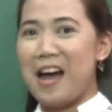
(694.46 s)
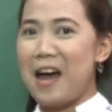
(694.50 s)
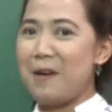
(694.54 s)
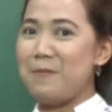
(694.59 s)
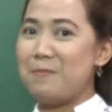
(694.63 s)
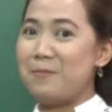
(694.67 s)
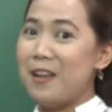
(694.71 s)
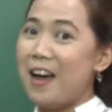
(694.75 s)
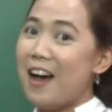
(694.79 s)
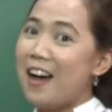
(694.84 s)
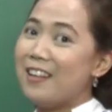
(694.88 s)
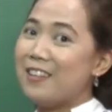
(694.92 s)
I'm
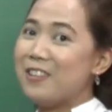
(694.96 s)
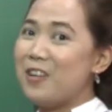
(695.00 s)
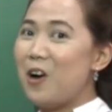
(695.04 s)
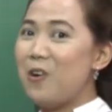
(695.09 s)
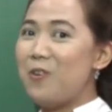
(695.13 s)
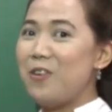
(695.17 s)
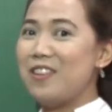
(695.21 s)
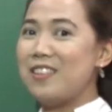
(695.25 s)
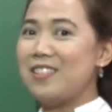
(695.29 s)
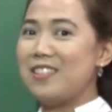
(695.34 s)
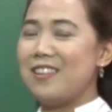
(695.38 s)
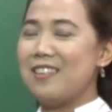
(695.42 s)
not
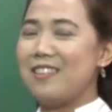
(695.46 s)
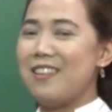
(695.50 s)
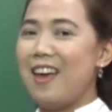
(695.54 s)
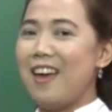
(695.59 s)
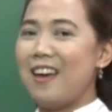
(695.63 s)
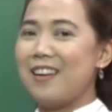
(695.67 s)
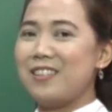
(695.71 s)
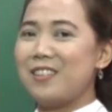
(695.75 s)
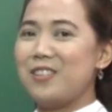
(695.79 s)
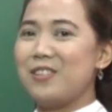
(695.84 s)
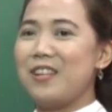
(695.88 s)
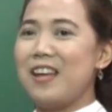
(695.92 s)
going to
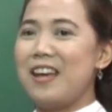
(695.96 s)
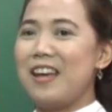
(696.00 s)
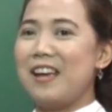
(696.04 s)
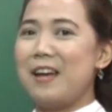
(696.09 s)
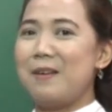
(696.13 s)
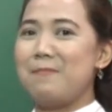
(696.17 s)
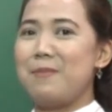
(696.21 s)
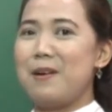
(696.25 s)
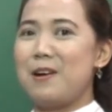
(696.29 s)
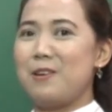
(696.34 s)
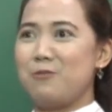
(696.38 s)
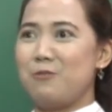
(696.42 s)
nag today
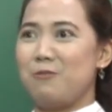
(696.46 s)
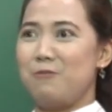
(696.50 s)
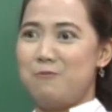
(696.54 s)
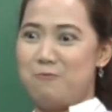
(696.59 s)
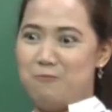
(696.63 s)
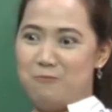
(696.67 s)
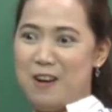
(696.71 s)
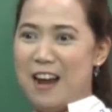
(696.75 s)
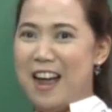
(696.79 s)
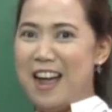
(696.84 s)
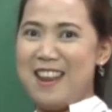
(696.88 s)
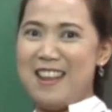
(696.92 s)
about
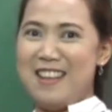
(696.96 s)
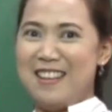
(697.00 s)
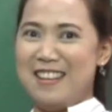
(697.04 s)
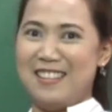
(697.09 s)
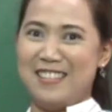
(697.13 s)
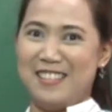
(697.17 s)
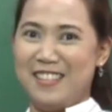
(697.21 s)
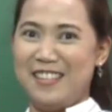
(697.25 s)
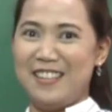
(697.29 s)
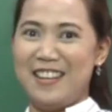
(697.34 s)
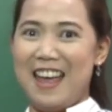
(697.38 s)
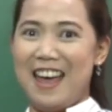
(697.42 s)
writing a
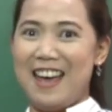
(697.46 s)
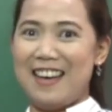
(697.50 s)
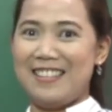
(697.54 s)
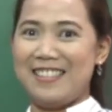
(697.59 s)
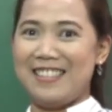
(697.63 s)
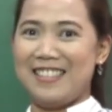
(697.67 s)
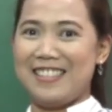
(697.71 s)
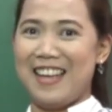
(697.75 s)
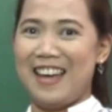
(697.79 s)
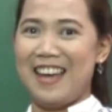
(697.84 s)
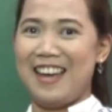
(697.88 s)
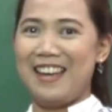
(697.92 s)
good
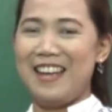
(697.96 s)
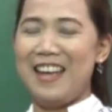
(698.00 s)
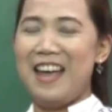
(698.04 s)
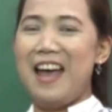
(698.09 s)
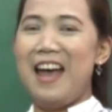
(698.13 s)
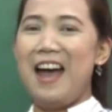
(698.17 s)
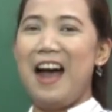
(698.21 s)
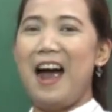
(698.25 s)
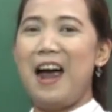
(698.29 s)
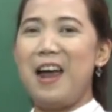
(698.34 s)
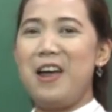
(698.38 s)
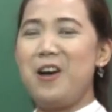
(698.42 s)
essay.
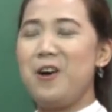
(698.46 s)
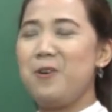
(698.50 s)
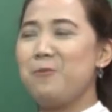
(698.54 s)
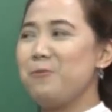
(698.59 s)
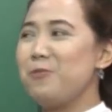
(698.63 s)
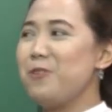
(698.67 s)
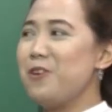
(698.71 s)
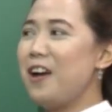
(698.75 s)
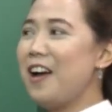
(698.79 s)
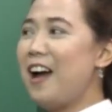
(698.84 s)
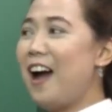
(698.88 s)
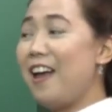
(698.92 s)
I hope
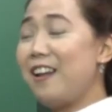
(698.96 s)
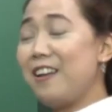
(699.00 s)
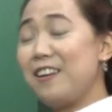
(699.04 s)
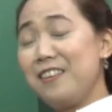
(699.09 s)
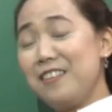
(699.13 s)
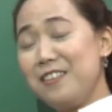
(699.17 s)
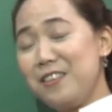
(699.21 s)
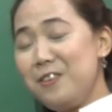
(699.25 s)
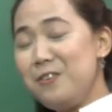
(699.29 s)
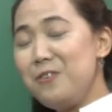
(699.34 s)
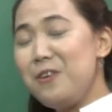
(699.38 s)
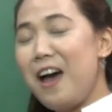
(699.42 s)
you had
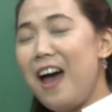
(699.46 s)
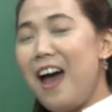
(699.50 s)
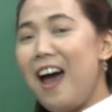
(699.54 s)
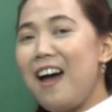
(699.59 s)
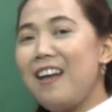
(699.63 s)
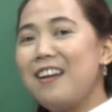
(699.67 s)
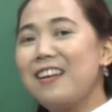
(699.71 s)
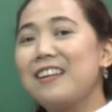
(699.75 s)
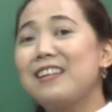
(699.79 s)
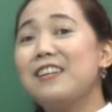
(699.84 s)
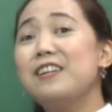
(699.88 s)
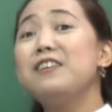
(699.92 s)

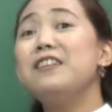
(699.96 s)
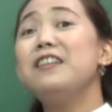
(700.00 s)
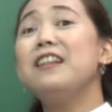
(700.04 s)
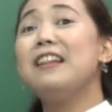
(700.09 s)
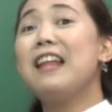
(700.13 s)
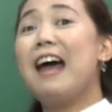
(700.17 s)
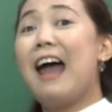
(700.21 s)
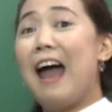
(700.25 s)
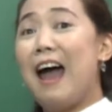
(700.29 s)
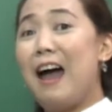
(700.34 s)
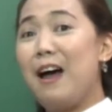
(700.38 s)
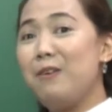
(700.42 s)
a good
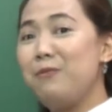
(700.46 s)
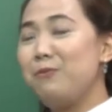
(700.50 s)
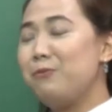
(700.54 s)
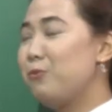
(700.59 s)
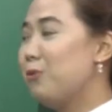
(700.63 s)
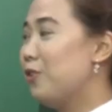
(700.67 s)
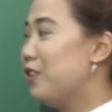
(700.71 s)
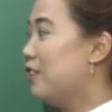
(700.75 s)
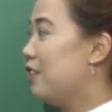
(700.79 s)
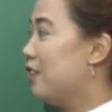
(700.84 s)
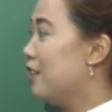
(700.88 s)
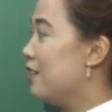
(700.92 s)
laugh
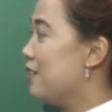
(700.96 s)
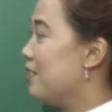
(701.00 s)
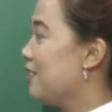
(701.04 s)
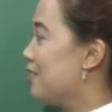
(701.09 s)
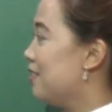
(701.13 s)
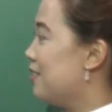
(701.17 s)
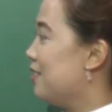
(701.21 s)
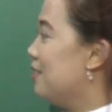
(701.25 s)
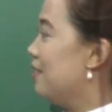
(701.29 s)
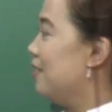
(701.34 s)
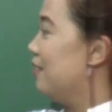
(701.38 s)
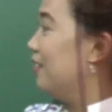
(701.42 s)
with this
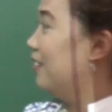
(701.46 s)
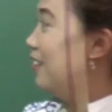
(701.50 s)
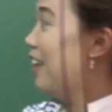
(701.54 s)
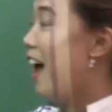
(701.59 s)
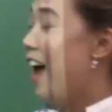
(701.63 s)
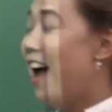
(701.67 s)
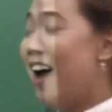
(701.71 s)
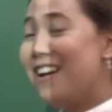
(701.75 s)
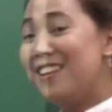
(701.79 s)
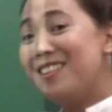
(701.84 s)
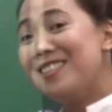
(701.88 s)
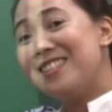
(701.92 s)

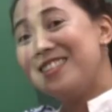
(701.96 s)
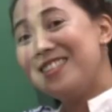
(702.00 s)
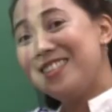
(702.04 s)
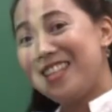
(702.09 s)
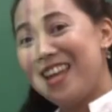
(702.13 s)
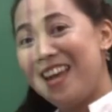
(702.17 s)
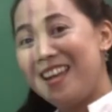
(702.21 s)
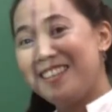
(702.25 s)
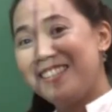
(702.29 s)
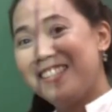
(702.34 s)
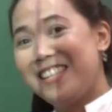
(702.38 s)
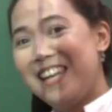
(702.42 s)
last
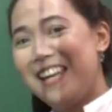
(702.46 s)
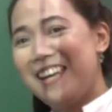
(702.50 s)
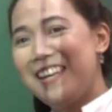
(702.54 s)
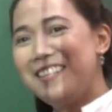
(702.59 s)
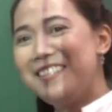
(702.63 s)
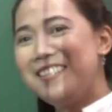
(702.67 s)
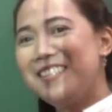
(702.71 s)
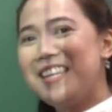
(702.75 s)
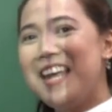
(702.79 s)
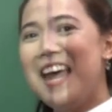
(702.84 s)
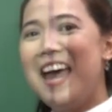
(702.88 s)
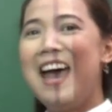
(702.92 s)

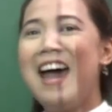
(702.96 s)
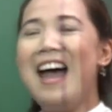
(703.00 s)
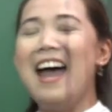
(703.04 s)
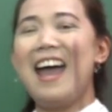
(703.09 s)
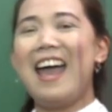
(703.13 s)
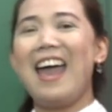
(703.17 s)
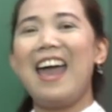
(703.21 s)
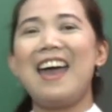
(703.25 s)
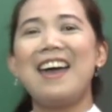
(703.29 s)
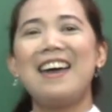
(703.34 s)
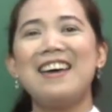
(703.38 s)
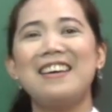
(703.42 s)
sentence.
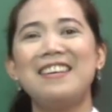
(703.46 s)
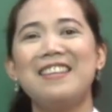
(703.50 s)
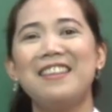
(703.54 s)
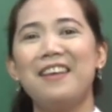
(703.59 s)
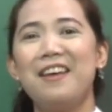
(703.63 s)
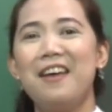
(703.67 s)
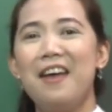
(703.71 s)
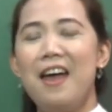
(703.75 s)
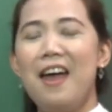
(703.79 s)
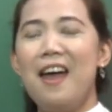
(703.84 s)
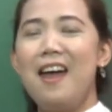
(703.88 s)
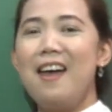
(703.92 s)
And
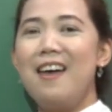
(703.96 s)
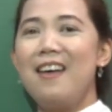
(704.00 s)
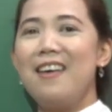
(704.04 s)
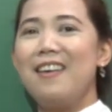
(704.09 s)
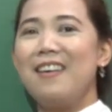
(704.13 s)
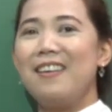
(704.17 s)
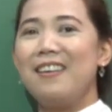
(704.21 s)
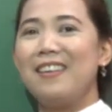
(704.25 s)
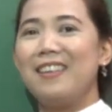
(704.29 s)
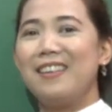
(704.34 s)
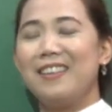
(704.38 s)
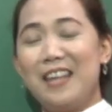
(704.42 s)

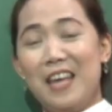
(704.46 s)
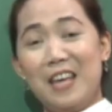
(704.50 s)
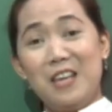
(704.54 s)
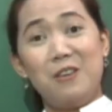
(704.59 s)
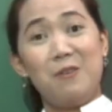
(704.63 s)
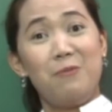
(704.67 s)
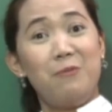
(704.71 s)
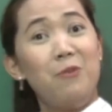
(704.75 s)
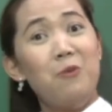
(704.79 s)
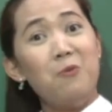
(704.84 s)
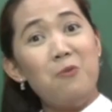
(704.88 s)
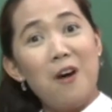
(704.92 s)
thank you
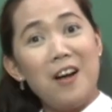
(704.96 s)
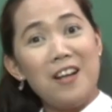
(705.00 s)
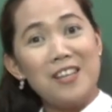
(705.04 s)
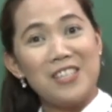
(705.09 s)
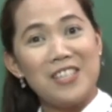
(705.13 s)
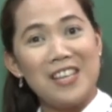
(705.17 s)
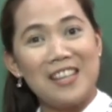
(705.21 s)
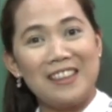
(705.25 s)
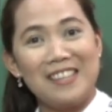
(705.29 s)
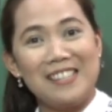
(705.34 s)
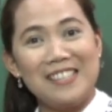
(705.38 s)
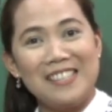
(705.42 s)
for
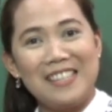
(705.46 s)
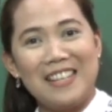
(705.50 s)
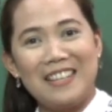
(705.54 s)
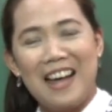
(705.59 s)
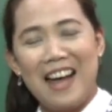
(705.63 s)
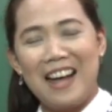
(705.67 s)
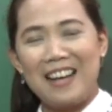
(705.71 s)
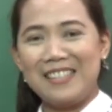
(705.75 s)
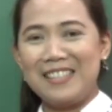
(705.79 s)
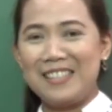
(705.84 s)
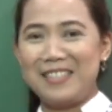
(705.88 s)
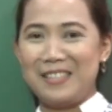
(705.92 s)
watching this
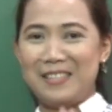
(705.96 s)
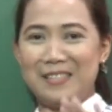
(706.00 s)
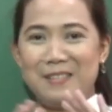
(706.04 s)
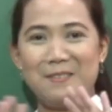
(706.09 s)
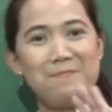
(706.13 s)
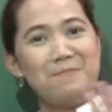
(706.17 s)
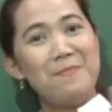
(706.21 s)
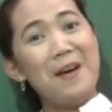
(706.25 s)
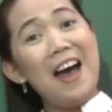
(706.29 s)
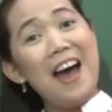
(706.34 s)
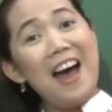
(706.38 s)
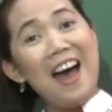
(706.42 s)
class.
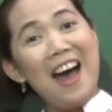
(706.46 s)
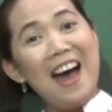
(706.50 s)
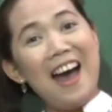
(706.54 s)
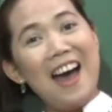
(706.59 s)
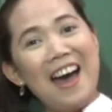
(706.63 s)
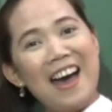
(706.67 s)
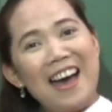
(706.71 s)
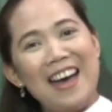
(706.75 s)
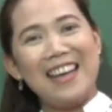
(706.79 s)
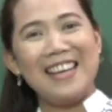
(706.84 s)
Goodbye.